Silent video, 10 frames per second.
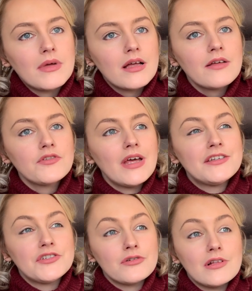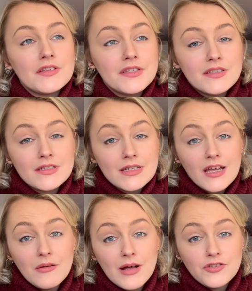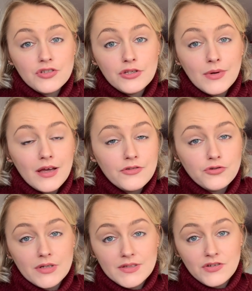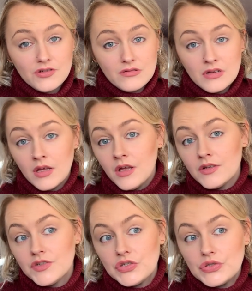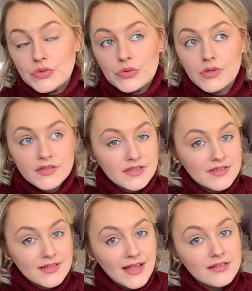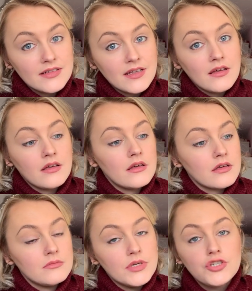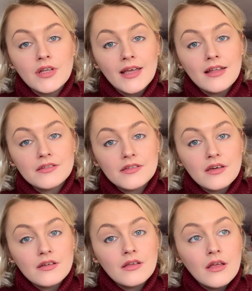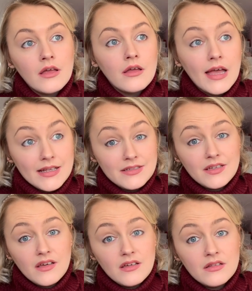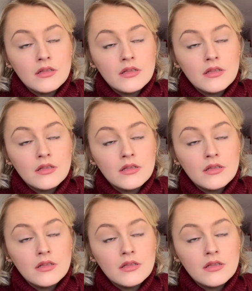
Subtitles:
After editorial assistant, I imagine you either transition to assistant editor, commissioning editor, editor,